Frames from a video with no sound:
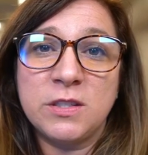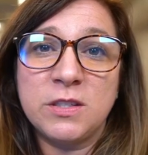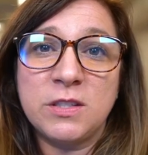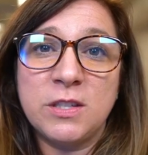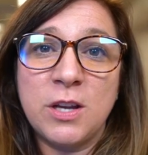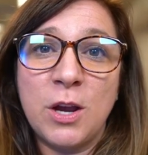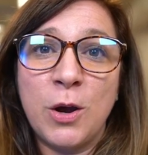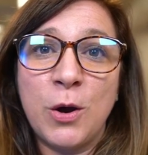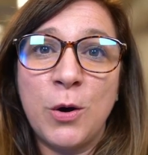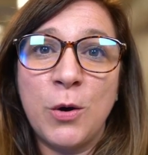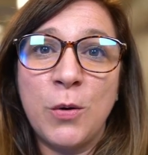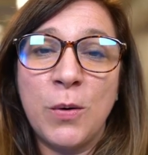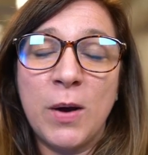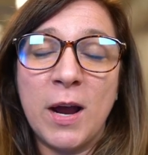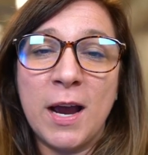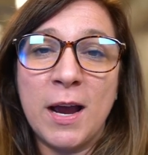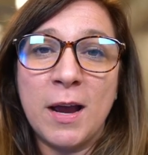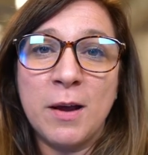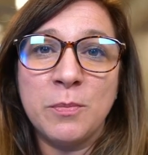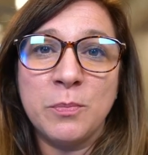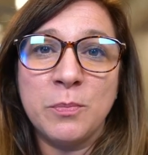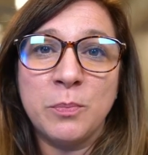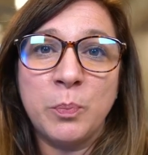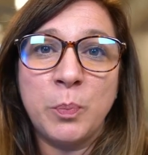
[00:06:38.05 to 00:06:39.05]
So,
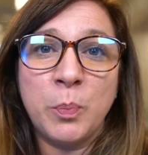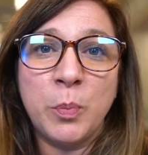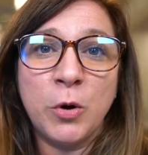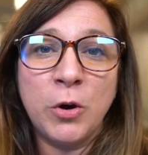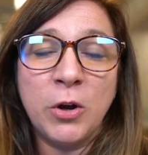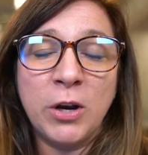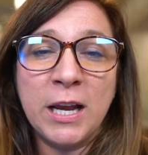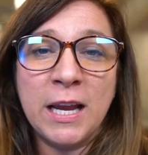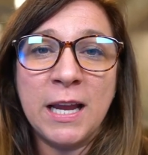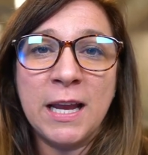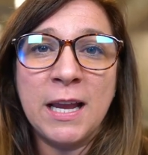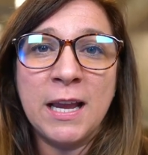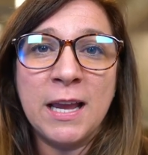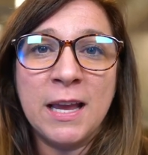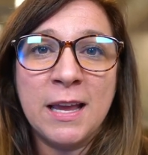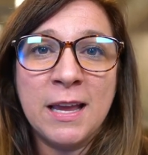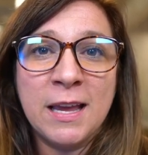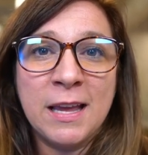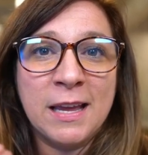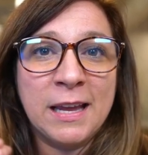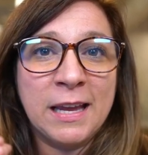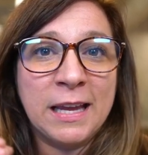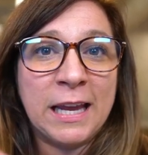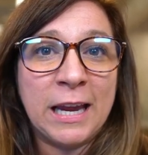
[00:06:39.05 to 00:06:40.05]
um, putting
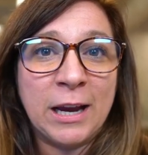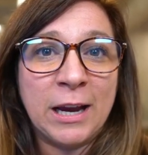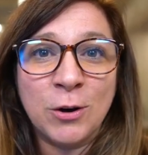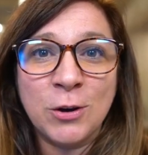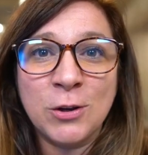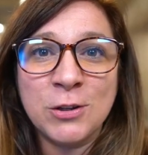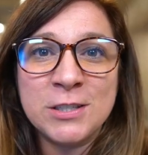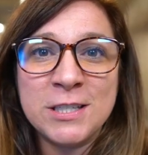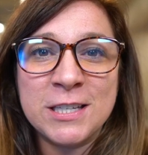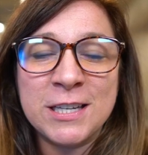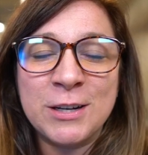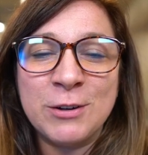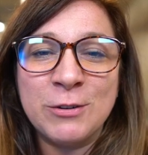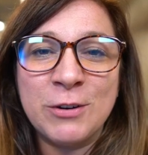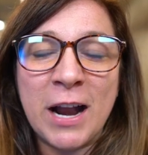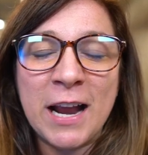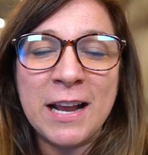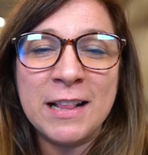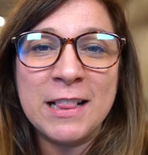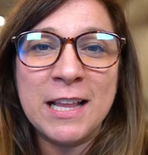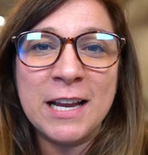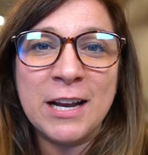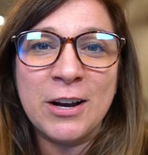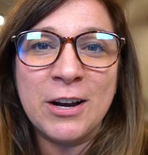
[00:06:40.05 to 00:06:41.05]
Carrollton
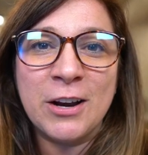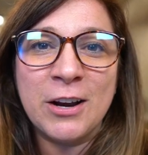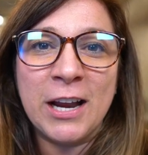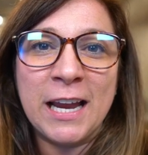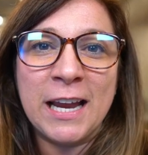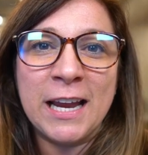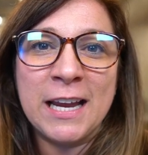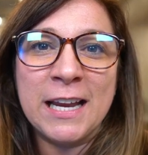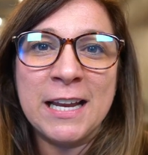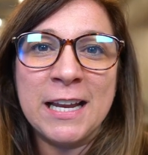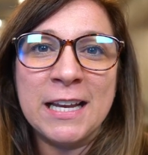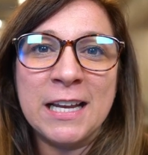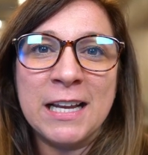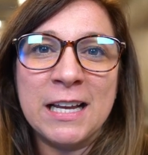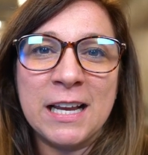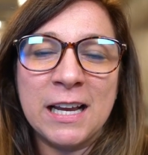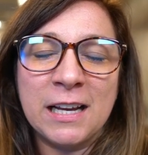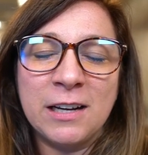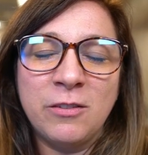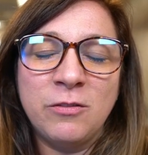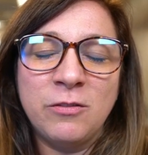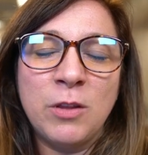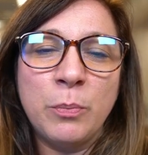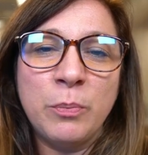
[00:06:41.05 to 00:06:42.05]
right there in
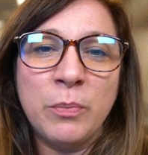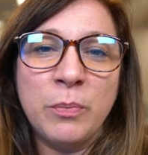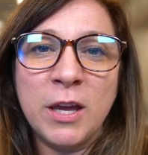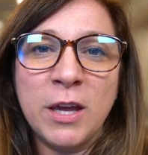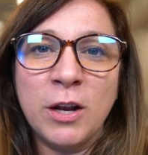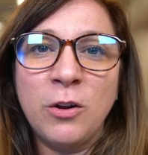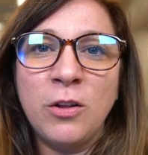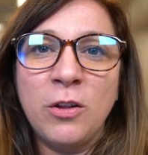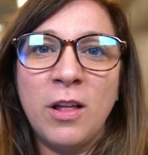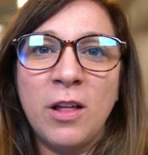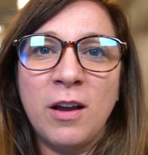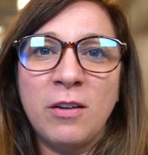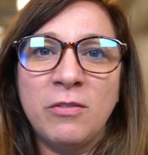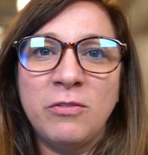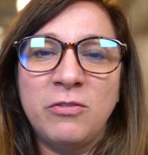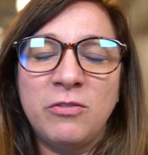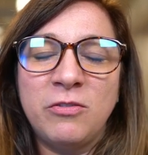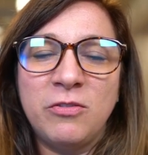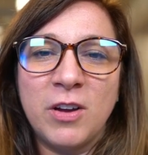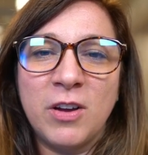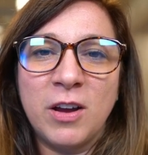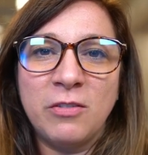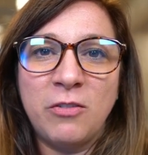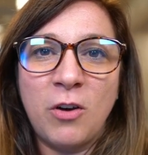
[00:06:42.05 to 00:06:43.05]
kind of the middle of,
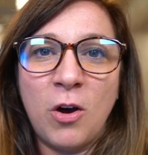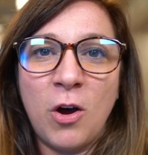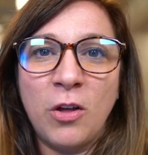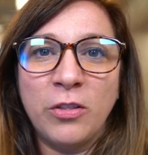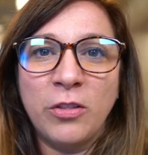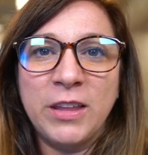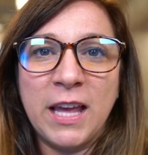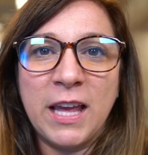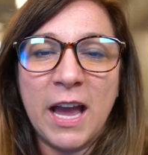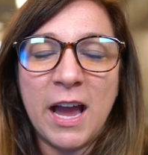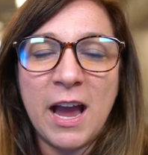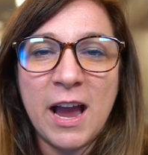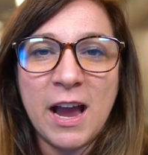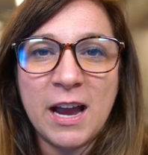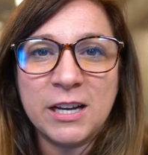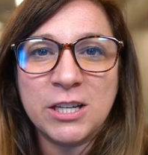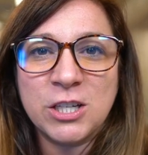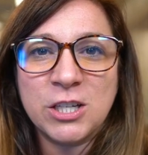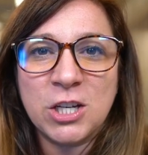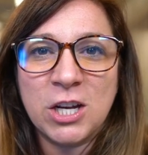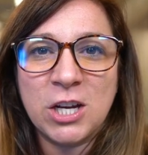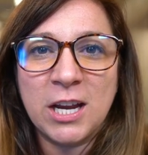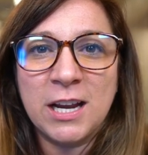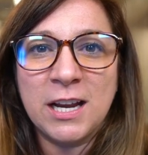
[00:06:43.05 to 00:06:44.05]
of all the
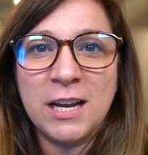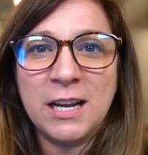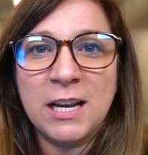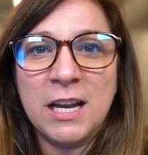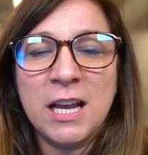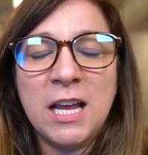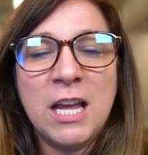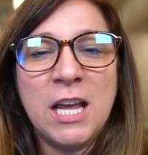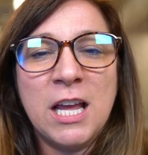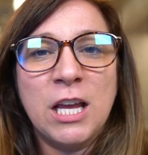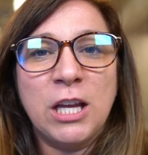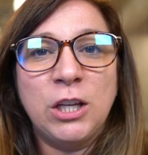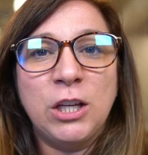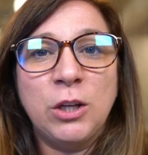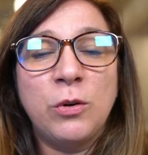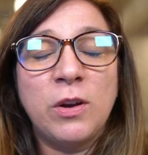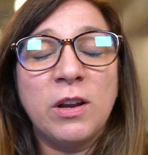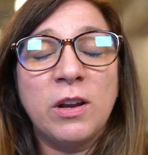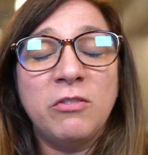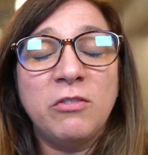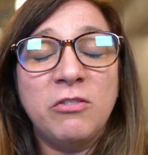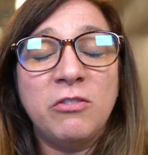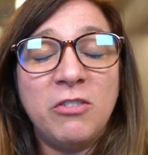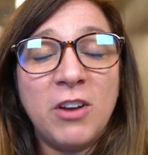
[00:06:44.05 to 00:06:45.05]
action, you
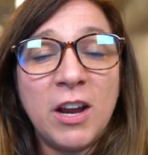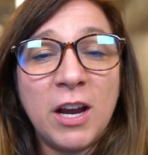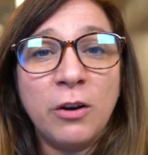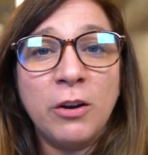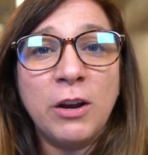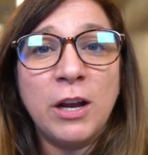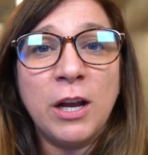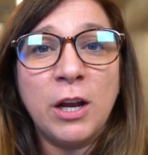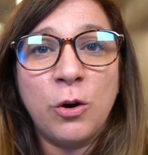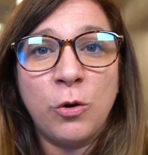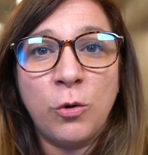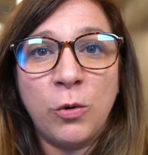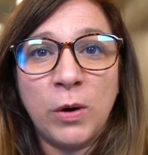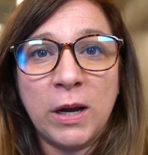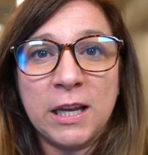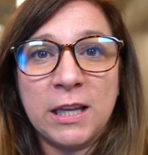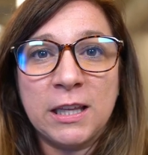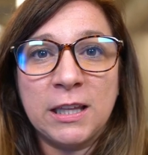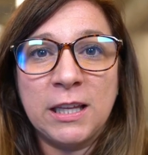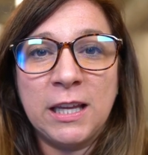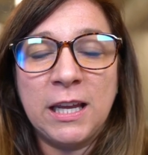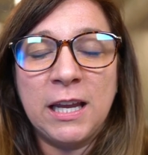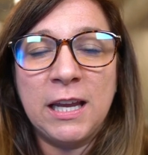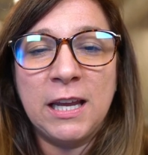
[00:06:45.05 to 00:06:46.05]
can very
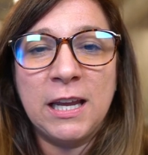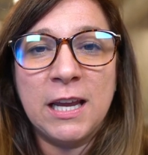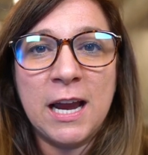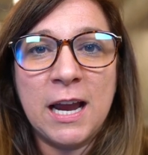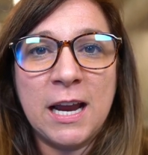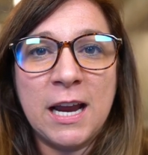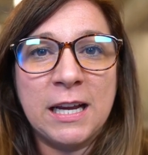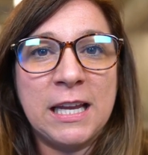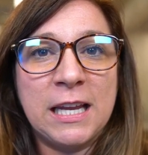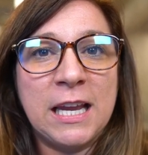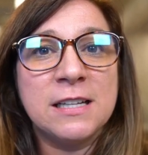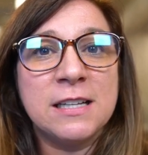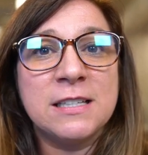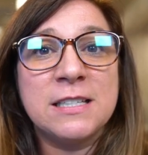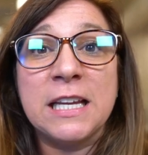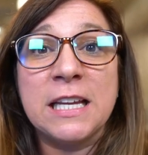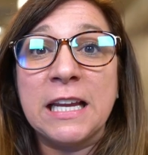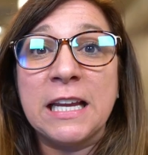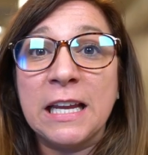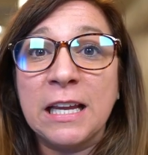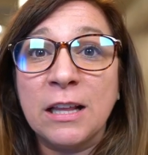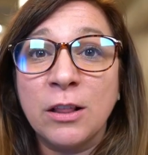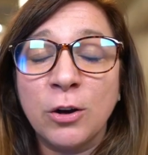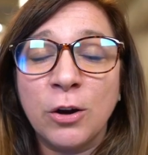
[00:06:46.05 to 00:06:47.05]
quickly uh, get to
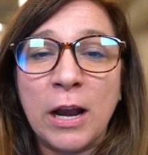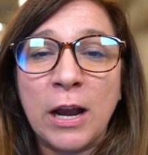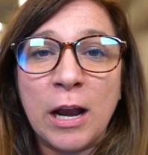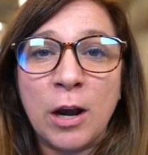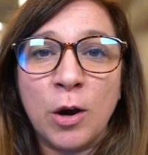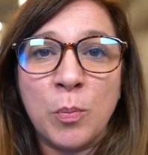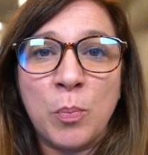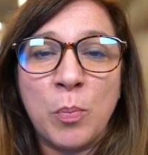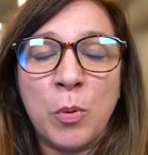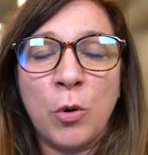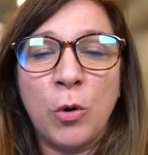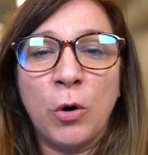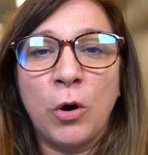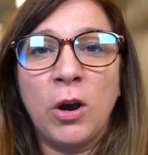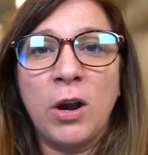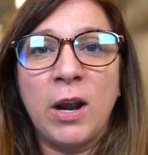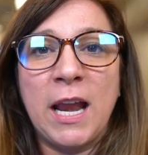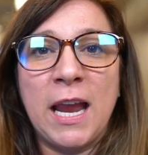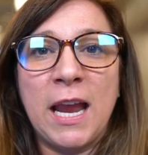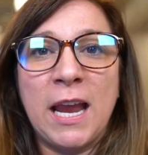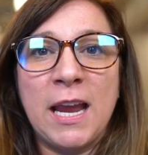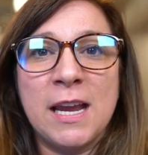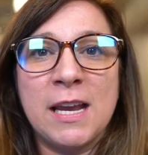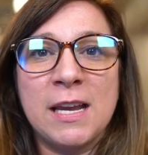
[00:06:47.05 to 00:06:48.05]
either
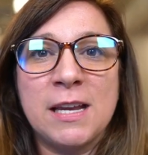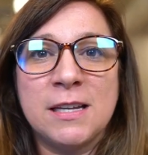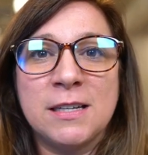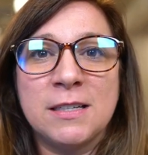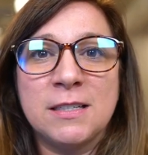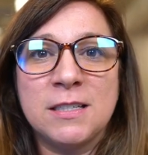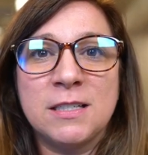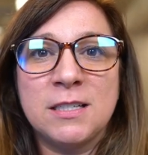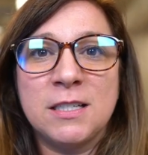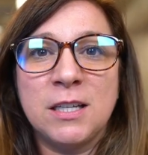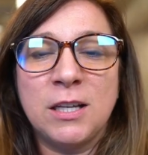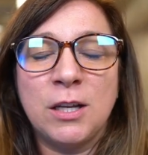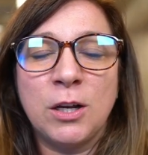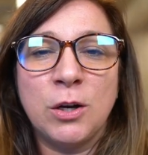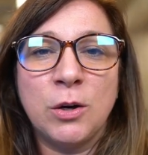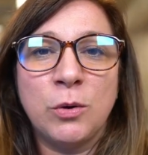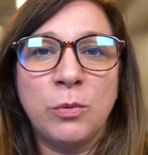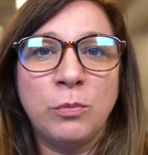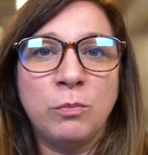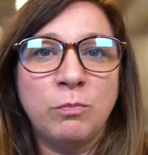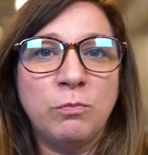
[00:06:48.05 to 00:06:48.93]
airport and, you know,